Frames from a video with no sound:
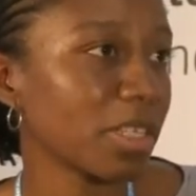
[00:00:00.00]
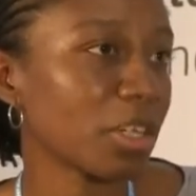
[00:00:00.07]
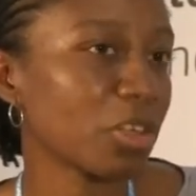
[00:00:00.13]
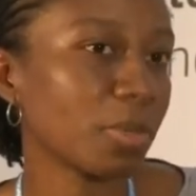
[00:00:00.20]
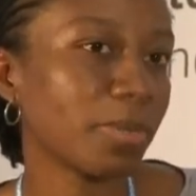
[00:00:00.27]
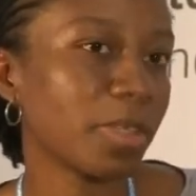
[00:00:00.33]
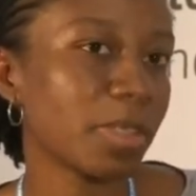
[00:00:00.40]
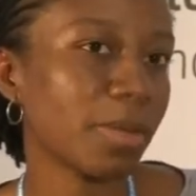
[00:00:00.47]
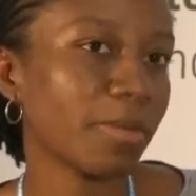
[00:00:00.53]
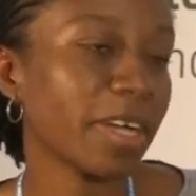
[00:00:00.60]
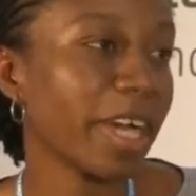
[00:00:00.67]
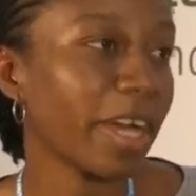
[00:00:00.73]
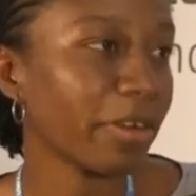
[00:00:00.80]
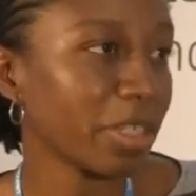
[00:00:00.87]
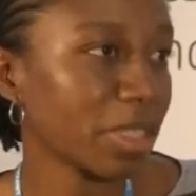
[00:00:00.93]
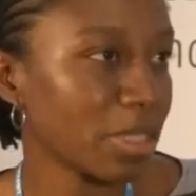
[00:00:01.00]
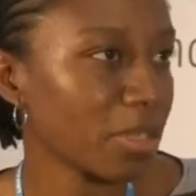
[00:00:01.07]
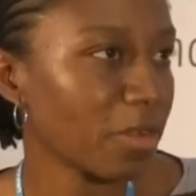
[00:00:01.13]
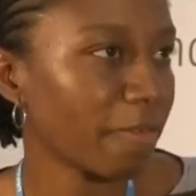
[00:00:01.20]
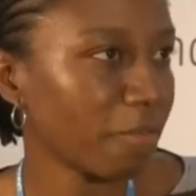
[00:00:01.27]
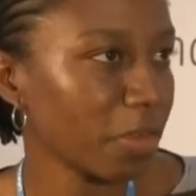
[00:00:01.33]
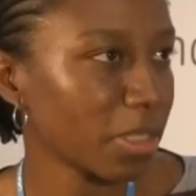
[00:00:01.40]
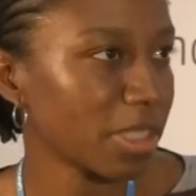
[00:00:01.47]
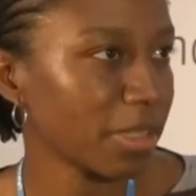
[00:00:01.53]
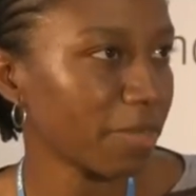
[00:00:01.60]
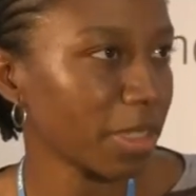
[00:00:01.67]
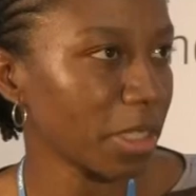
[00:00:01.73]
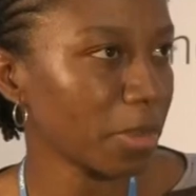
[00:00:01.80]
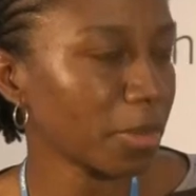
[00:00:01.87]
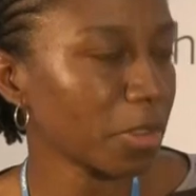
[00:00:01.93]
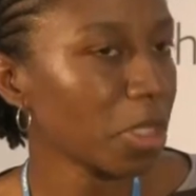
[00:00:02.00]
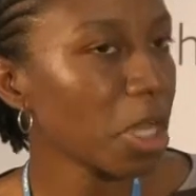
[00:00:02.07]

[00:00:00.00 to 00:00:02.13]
there could be some guarantee of funds available.